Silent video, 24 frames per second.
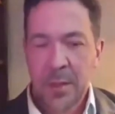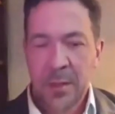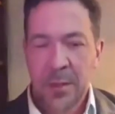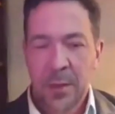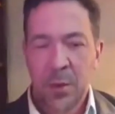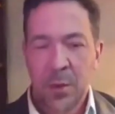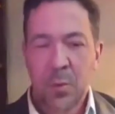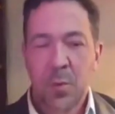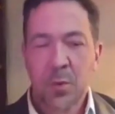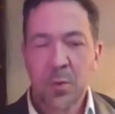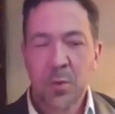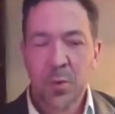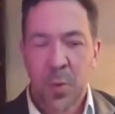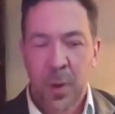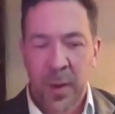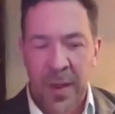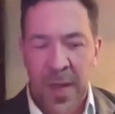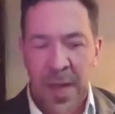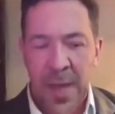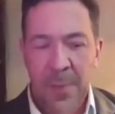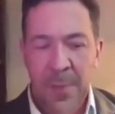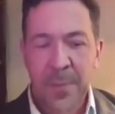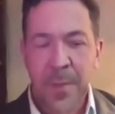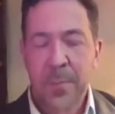You want to
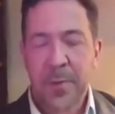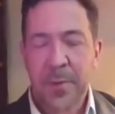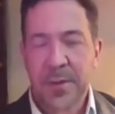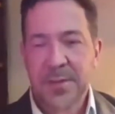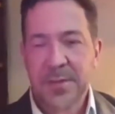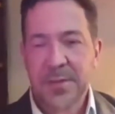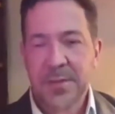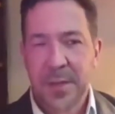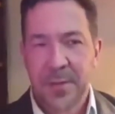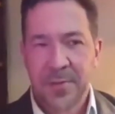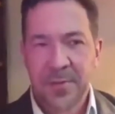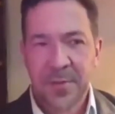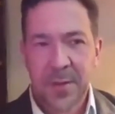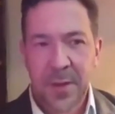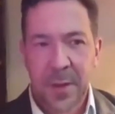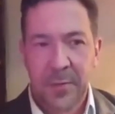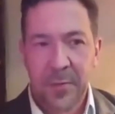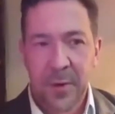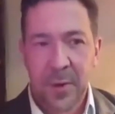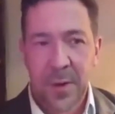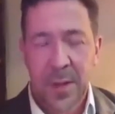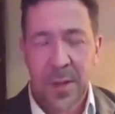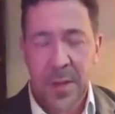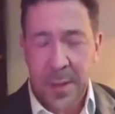allow people to
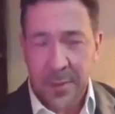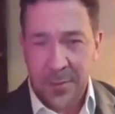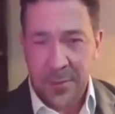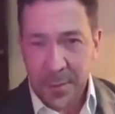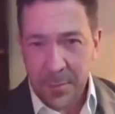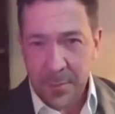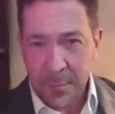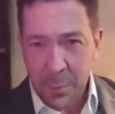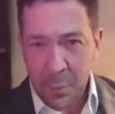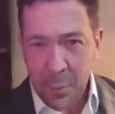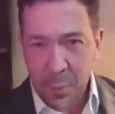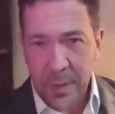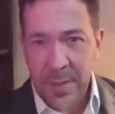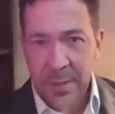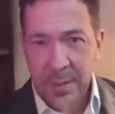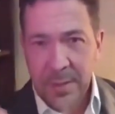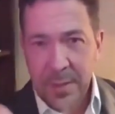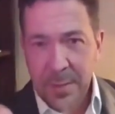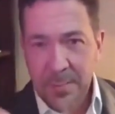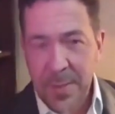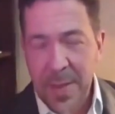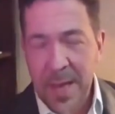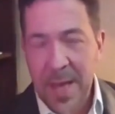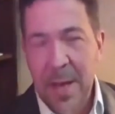self-govern, then
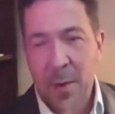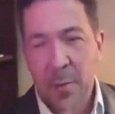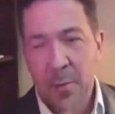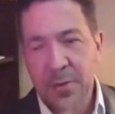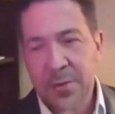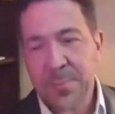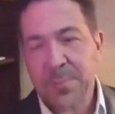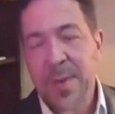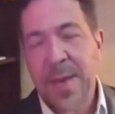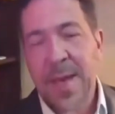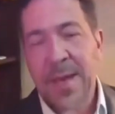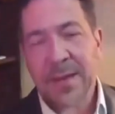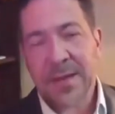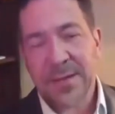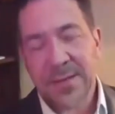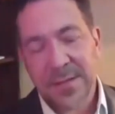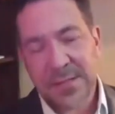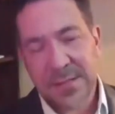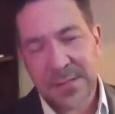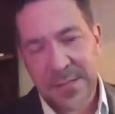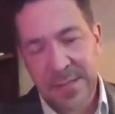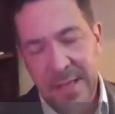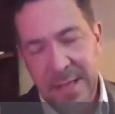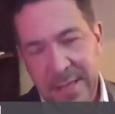bring the powers back to
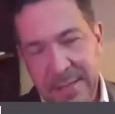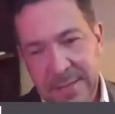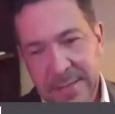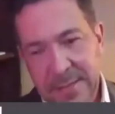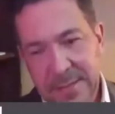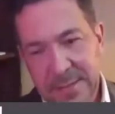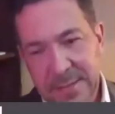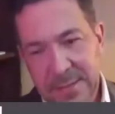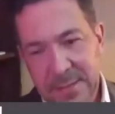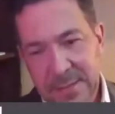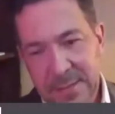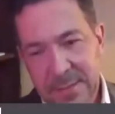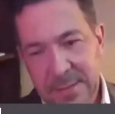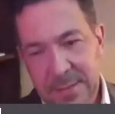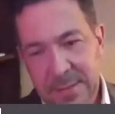the states.